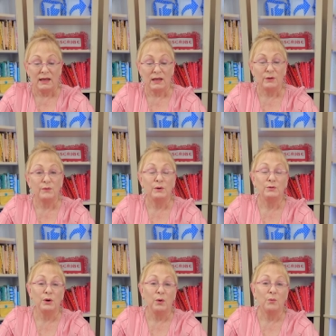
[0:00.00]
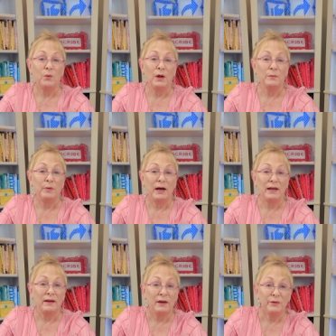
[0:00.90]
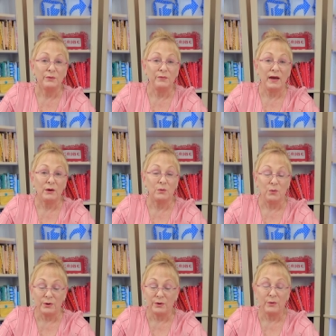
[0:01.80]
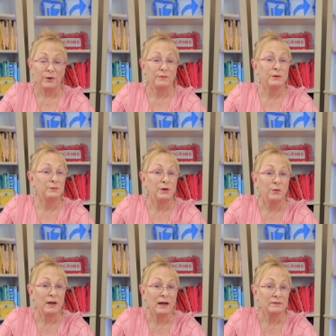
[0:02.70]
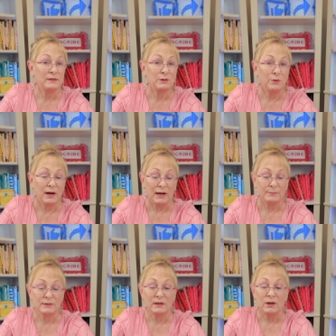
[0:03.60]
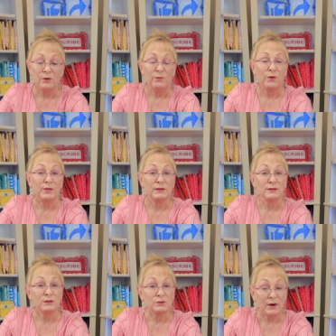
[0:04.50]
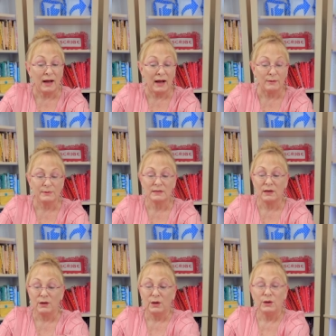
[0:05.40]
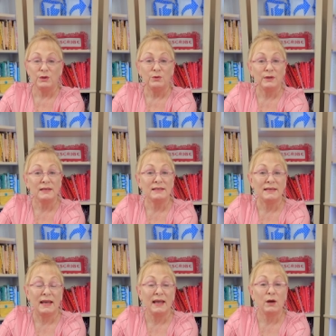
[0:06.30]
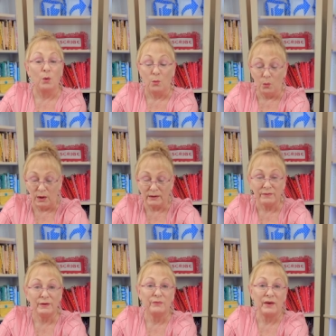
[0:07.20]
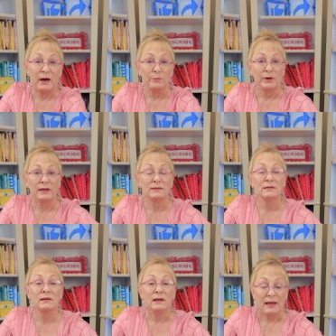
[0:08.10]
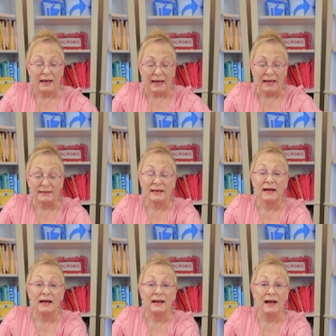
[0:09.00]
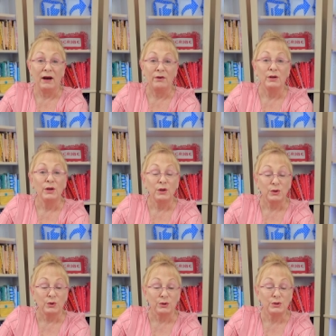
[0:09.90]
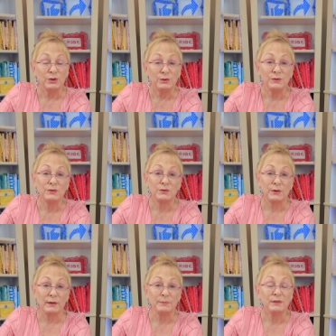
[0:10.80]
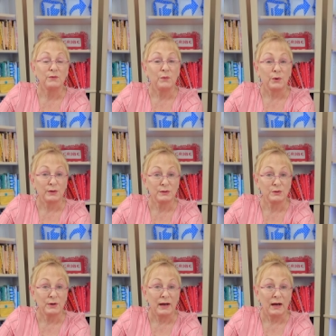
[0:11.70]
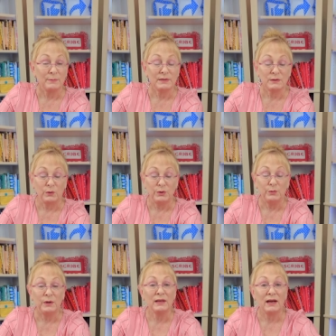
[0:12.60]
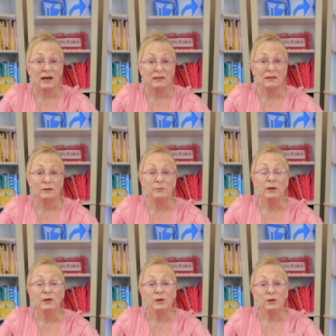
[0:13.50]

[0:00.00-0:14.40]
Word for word: If you don't want to buy another fat quarter, or if you don't have scraps for the straps, you can take one of the fabrics and cut out your two strips for the straps. So you would cut them